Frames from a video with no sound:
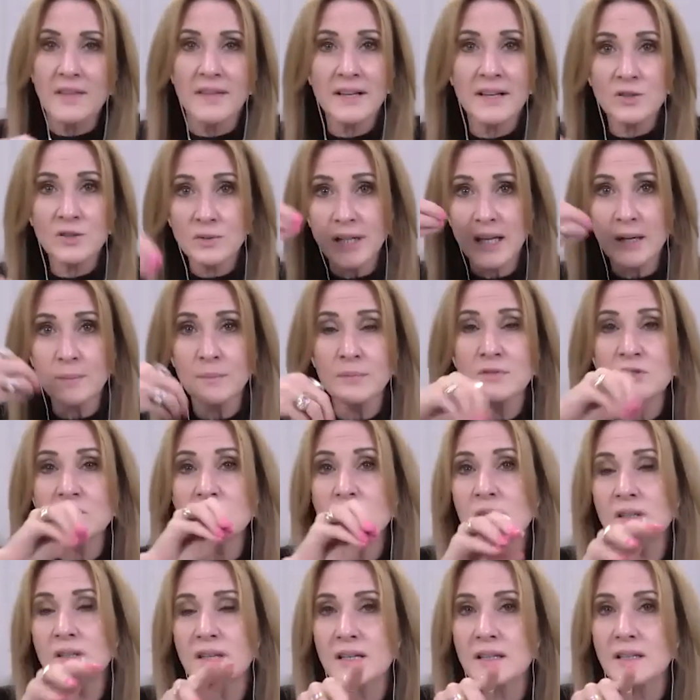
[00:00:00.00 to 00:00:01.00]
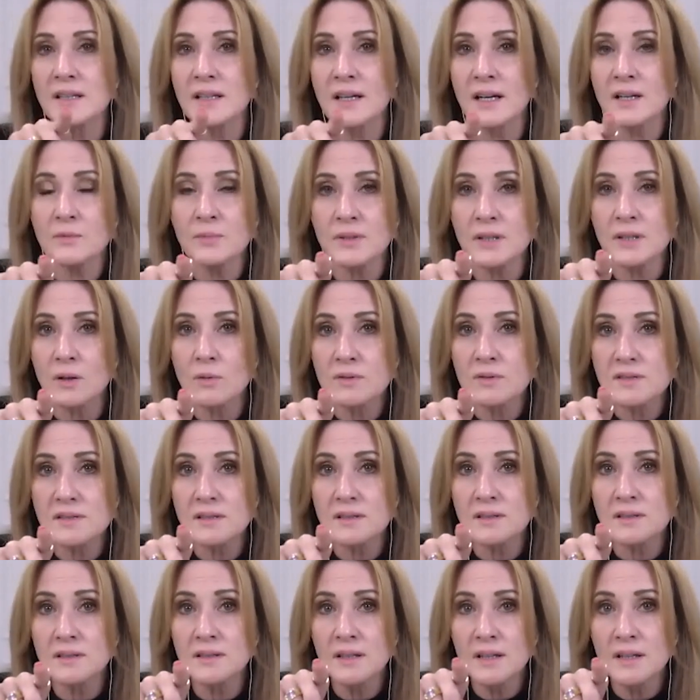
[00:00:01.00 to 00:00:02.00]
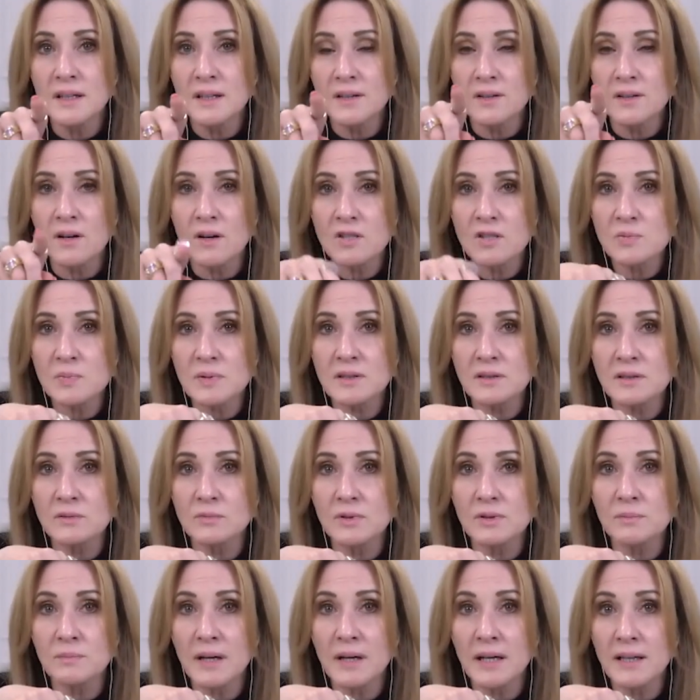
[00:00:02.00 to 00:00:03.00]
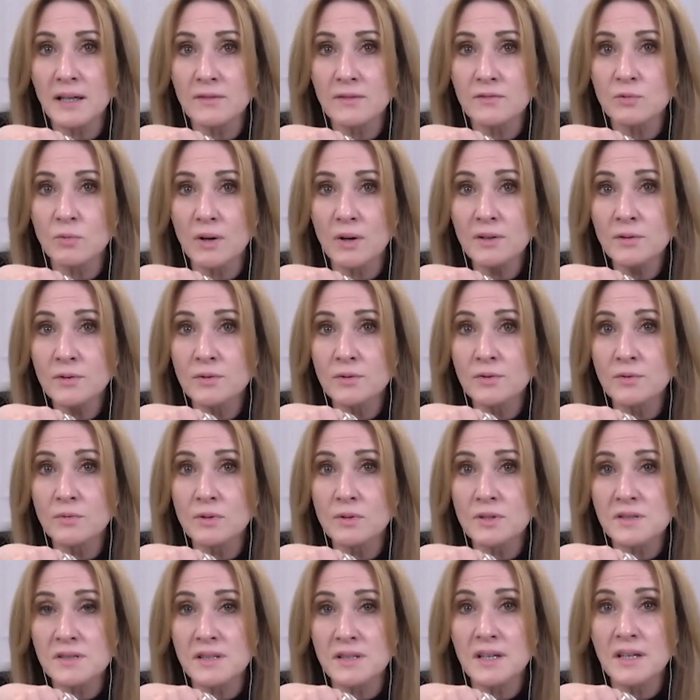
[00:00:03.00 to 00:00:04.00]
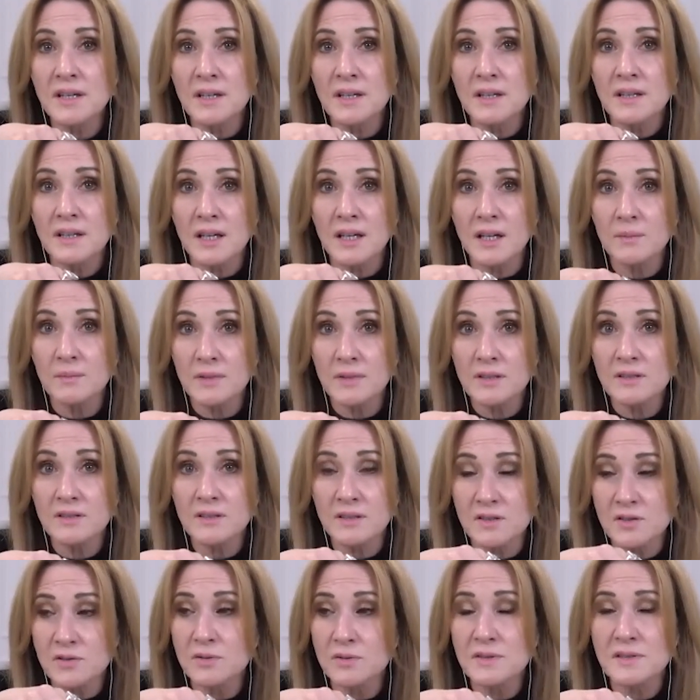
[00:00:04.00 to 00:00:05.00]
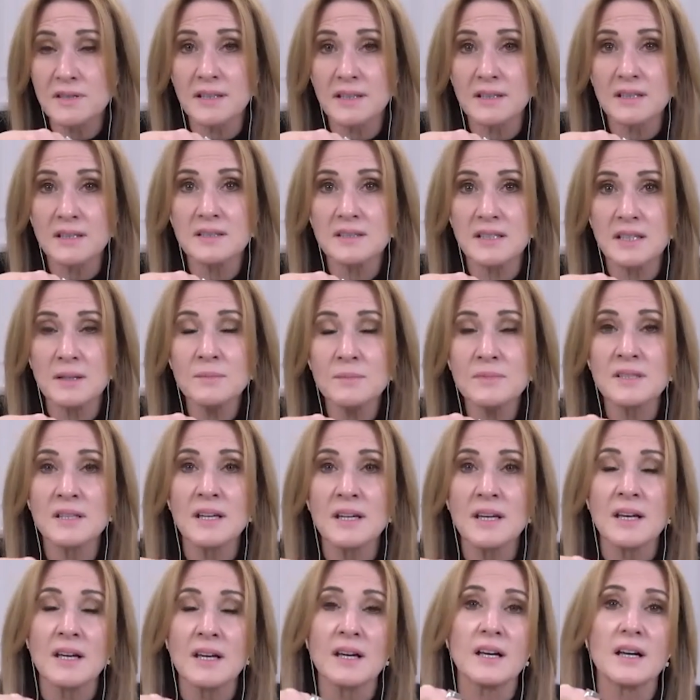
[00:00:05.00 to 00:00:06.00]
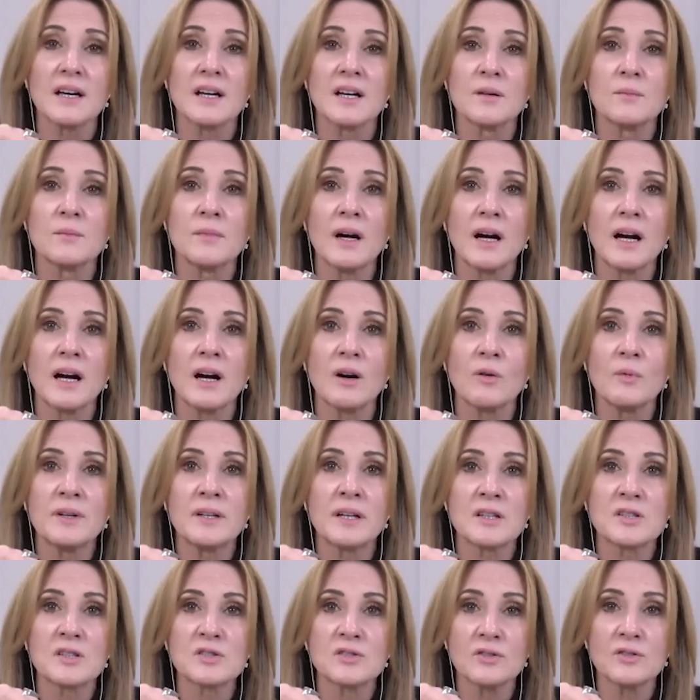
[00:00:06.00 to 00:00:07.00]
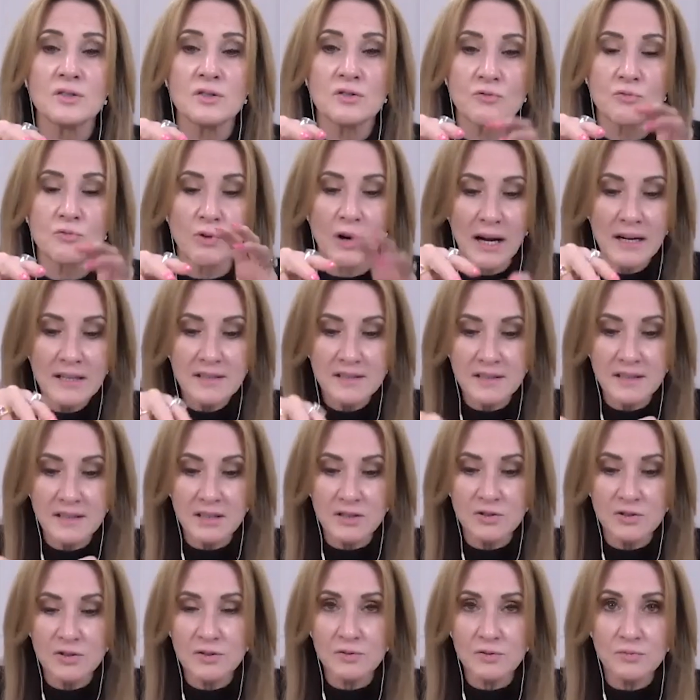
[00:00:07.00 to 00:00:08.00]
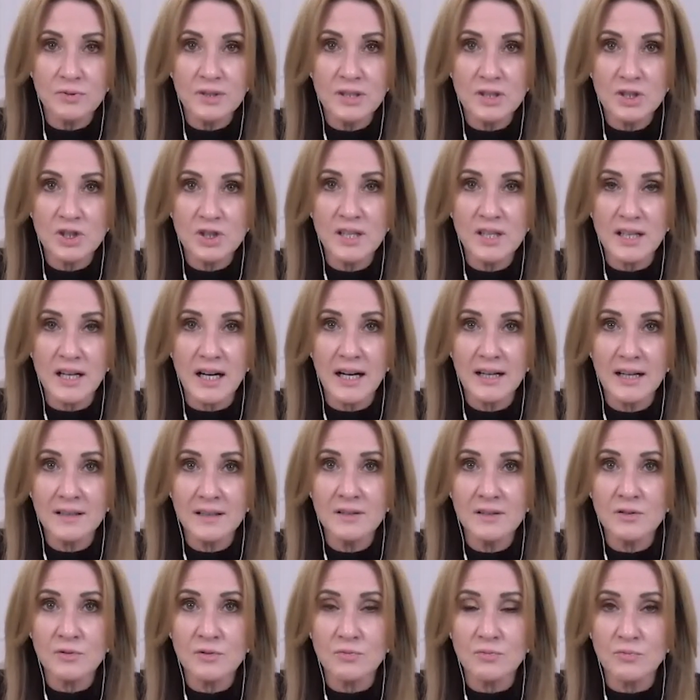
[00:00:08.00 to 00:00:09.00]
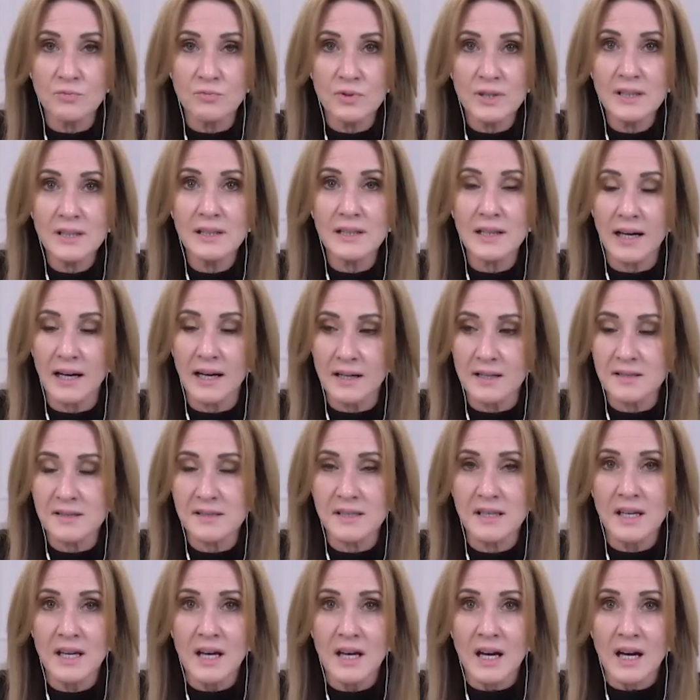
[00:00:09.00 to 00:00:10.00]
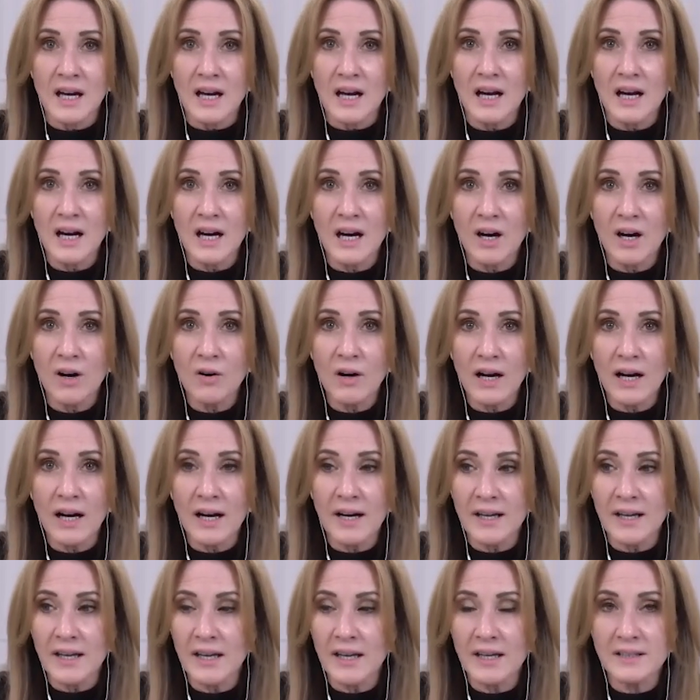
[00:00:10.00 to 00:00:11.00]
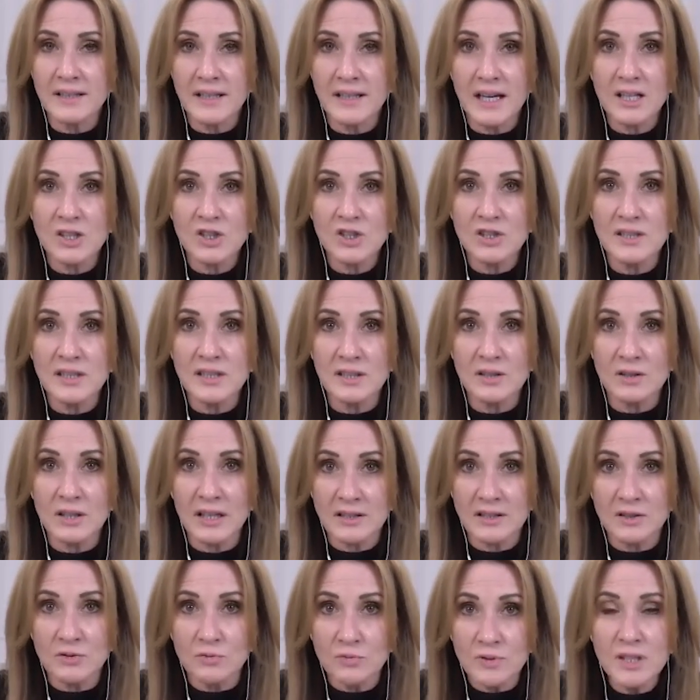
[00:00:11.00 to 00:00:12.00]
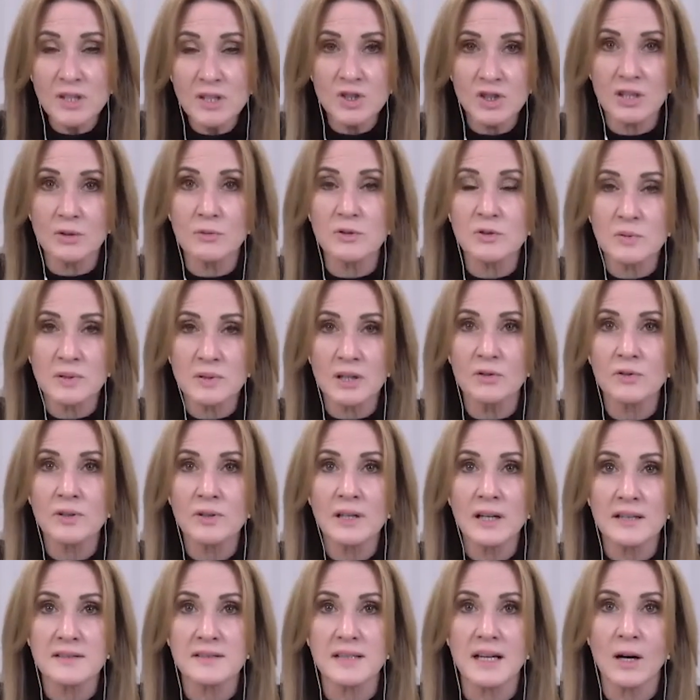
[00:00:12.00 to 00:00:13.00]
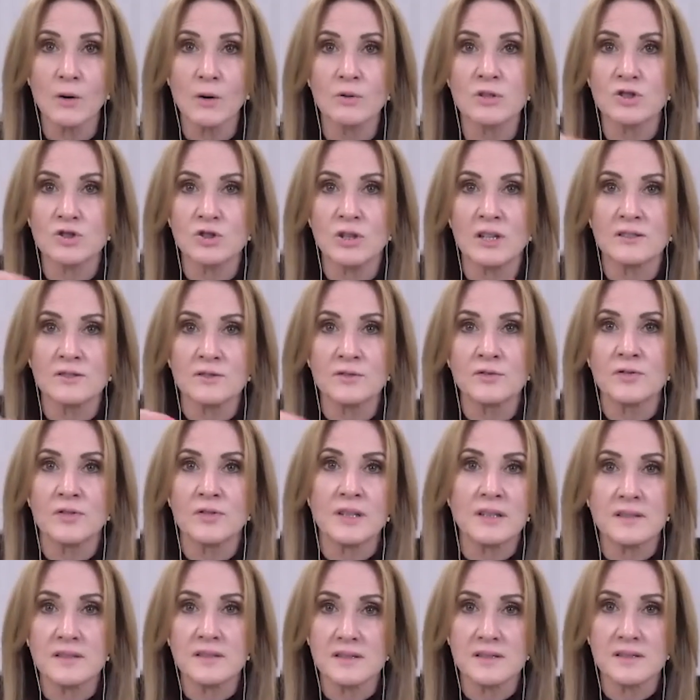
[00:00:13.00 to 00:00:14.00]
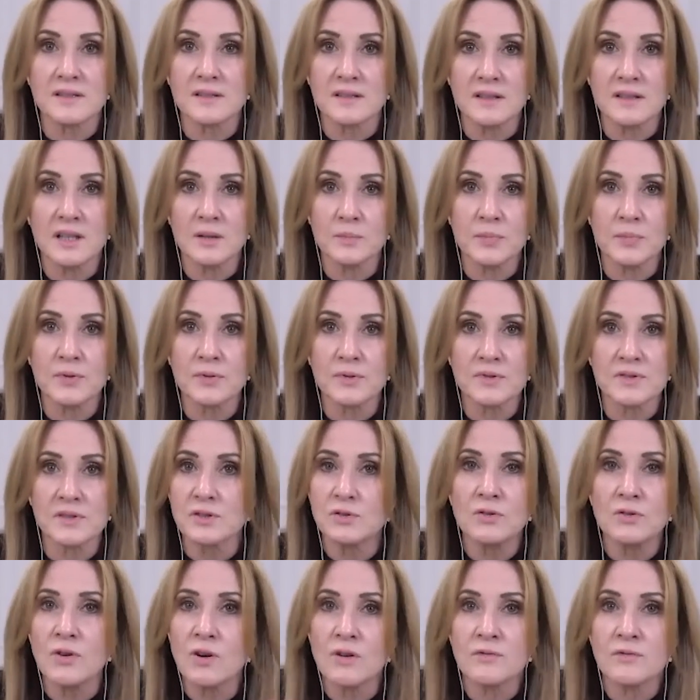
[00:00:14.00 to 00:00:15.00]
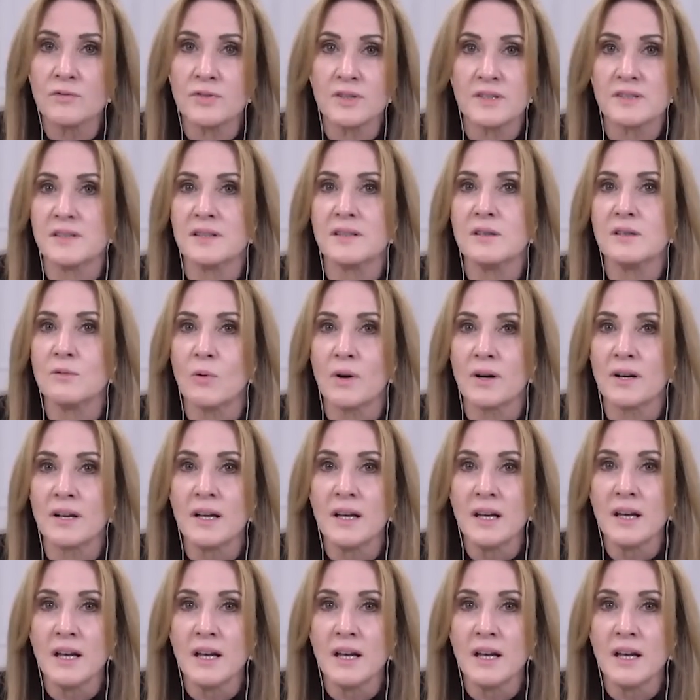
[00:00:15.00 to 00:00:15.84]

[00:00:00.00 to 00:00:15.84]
that's what happened to me that night when I was in the hospital with my loved one who was um, the, the, suicide attempt. Um, I, when I started writing and doing the recheck, I didn't realize how I had actually, at the recheck was when I realized I was trying to fix that person. You can't fix anyone.